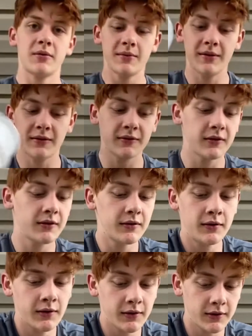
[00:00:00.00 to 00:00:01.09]
mix in.
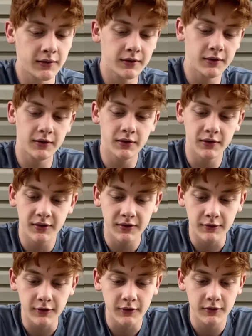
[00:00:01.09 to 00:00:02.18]
I'll just
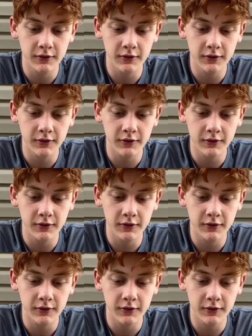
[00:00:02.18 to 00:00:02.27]
throw